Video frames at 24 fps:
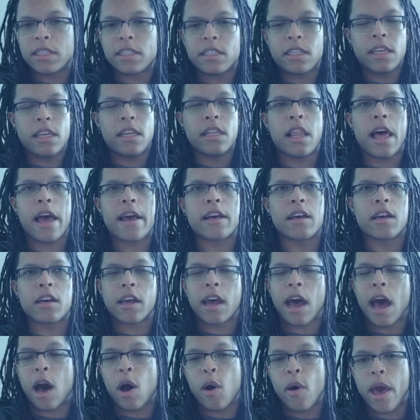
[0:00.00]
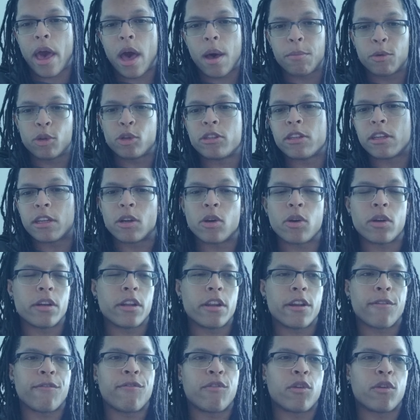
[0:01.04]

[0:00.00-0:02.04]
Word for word: see like a Kyle Hamilton on here,